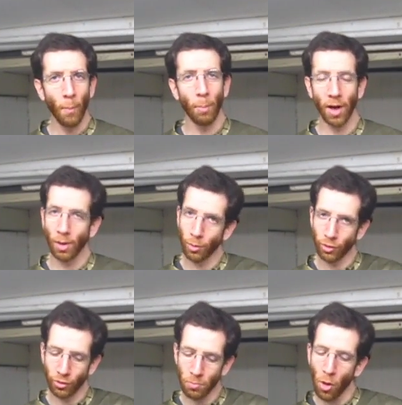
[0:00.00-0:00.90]
but it was a
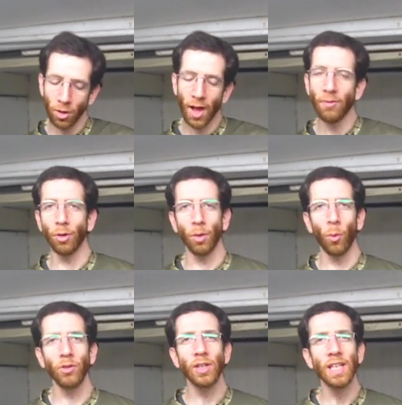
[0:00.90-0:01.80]
small lever and it
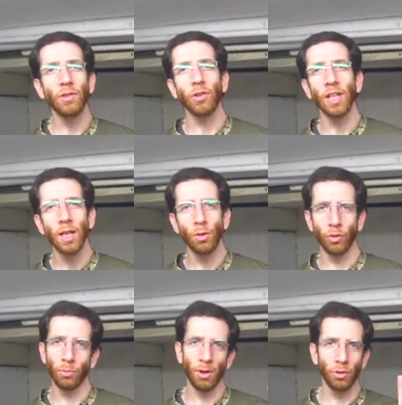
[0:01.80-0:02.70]
wasn't easy to use,
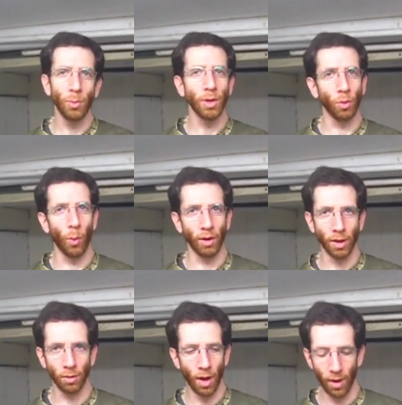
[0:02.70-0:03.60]
especially when you're wearing
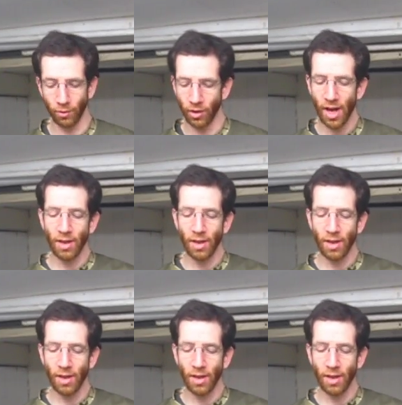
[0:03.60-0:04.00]
gloves.